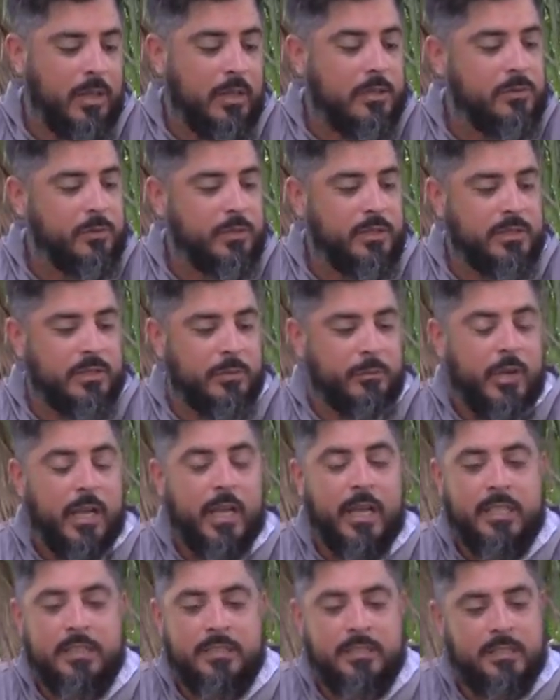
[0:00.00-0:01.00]
I was really
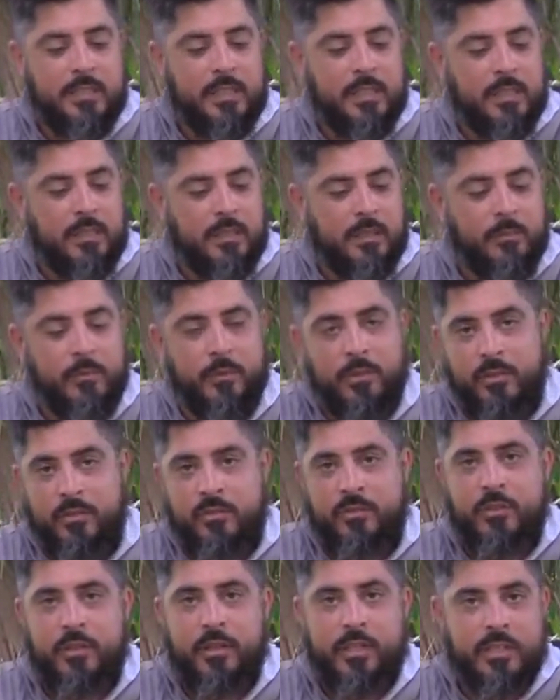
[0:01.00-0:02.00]
surprised when
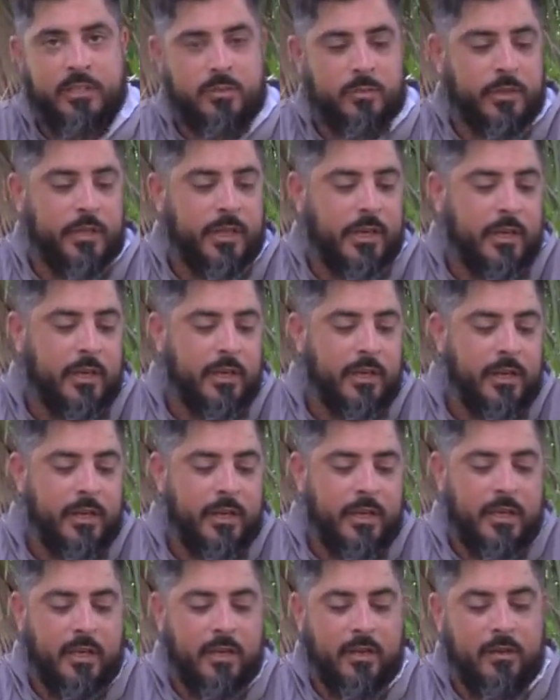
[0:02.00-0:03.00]
those turkeys were there
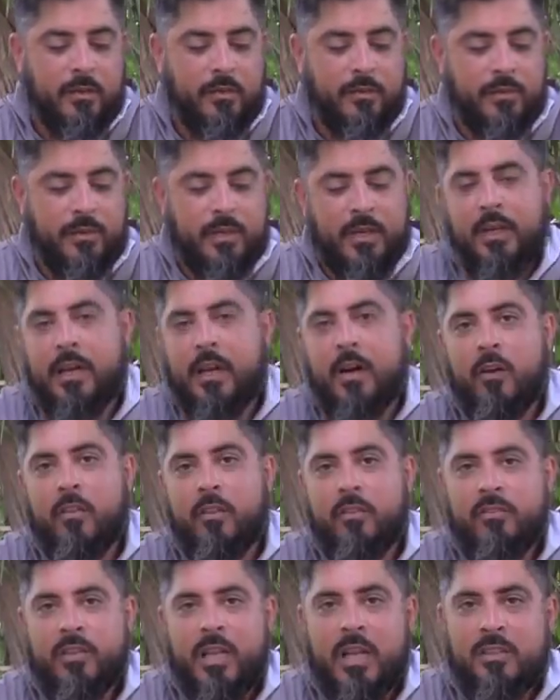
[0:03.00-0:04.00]
of all
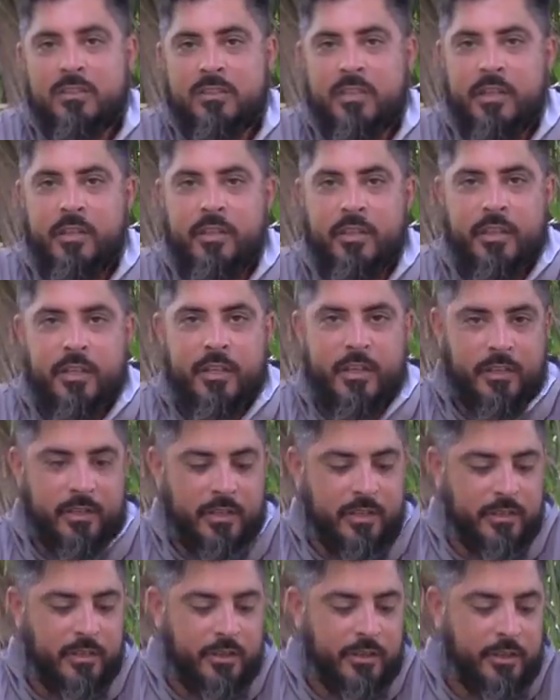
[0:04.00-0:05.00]
the sounds that you can hear
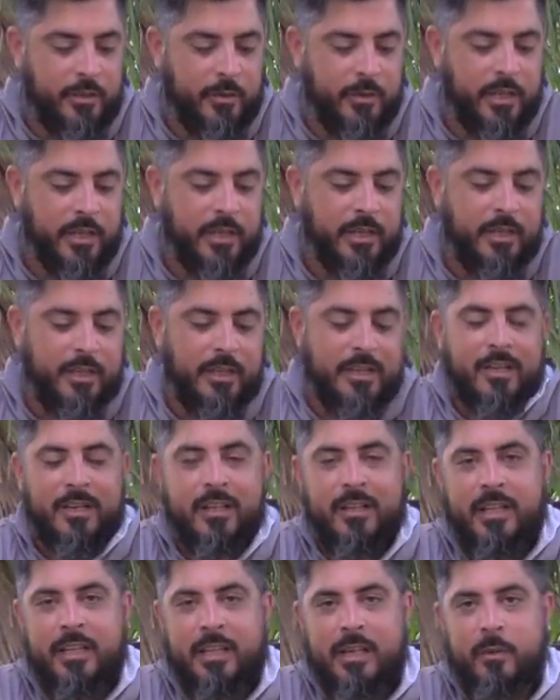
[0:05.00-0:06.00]
that they're doing.
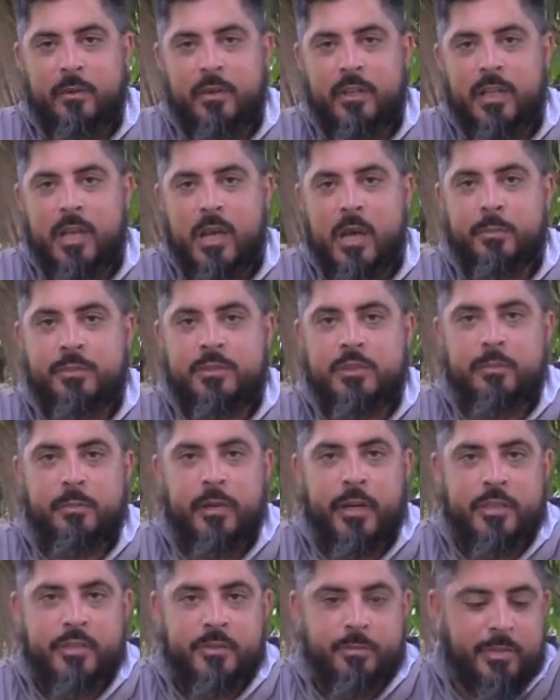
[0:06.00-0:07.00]
Not that that really helps you
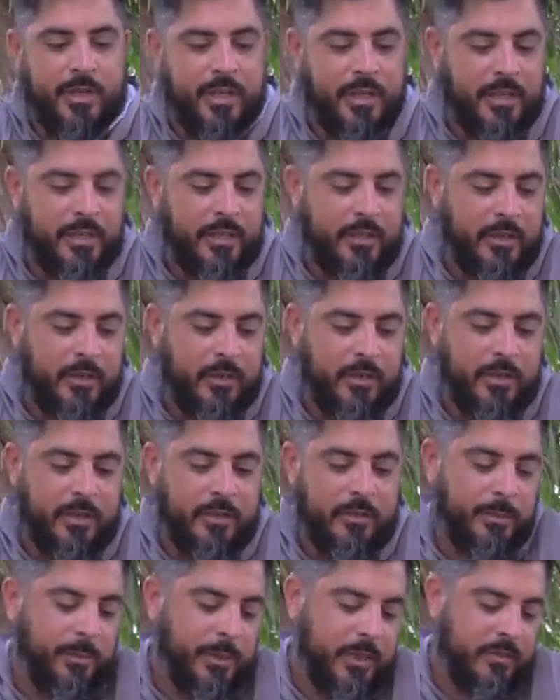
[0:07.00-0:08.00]
much, but you know,
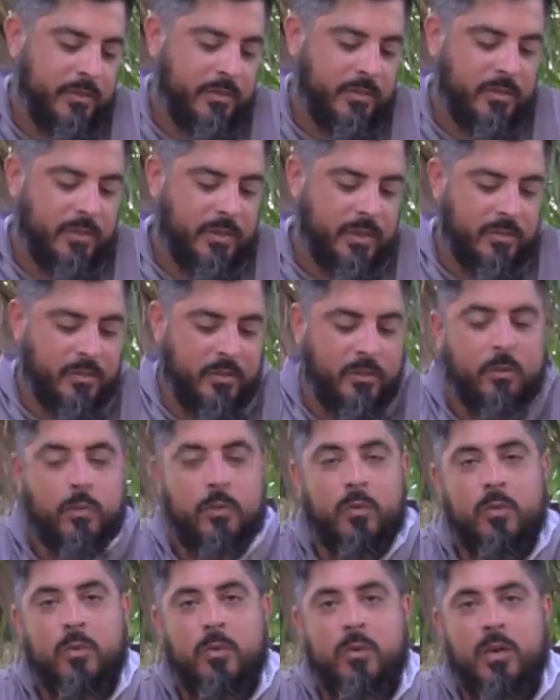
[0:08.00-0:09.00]
it's a
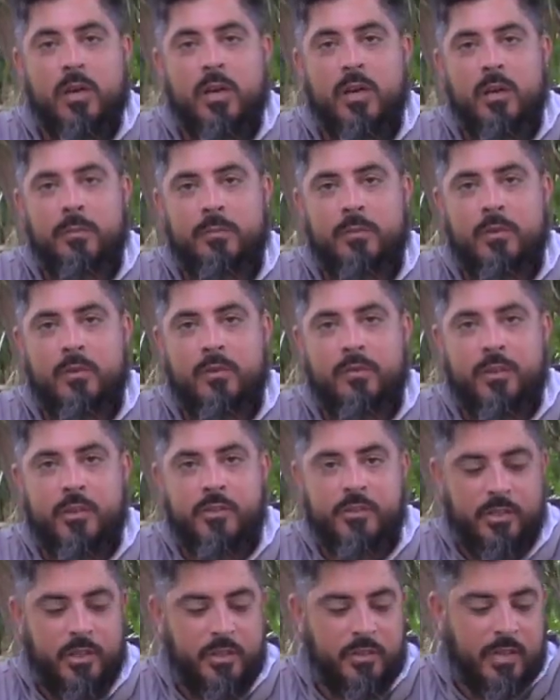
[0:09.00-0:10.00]
cool little
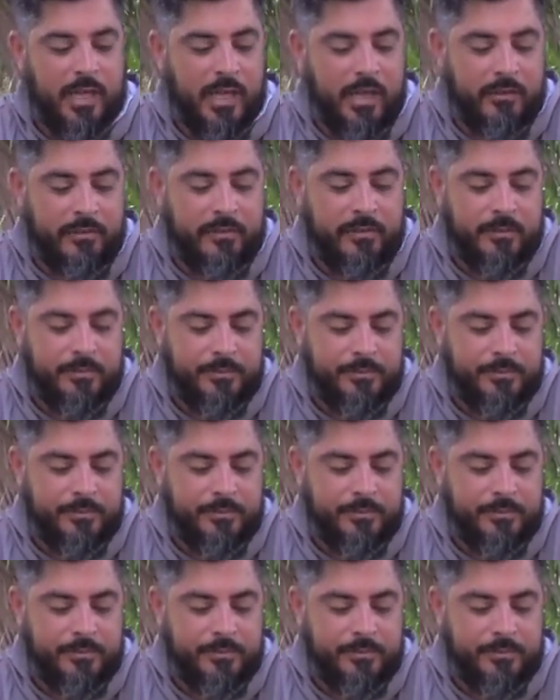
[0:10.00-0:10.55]
feature that you have.